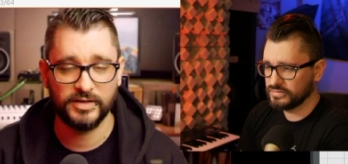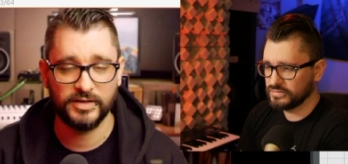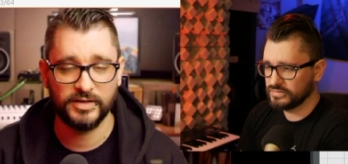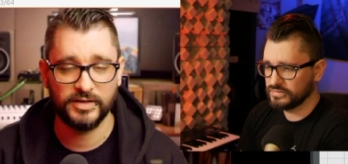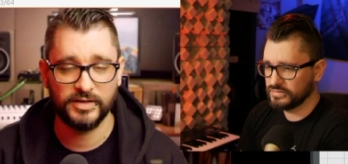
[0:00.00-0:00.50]

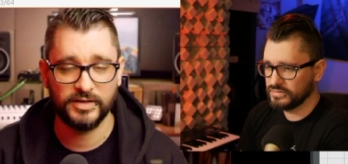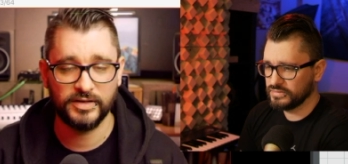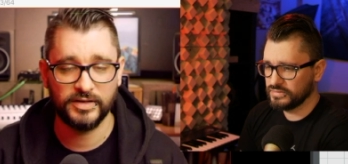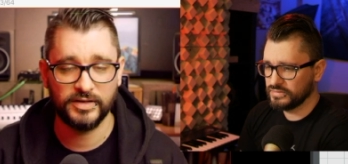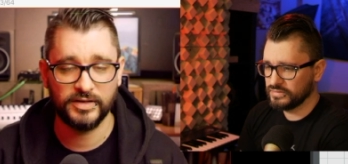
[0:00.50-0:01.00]

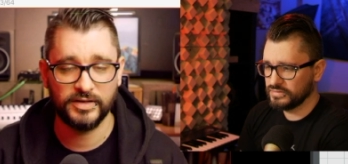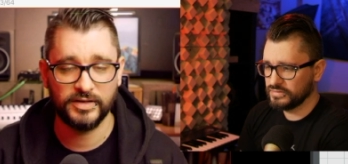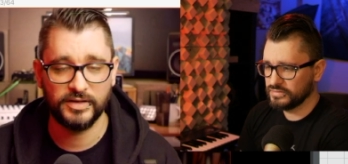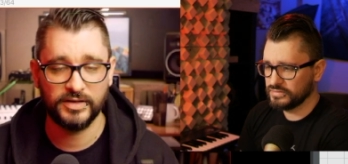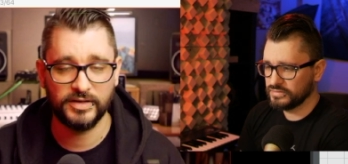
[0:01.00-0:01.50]

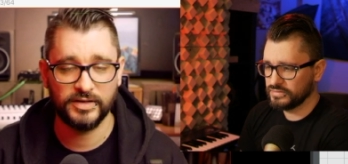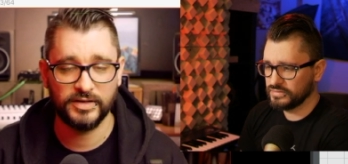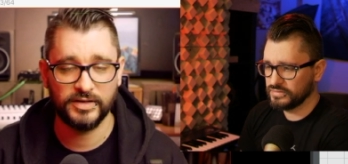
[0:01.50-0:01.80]
(no one is talking)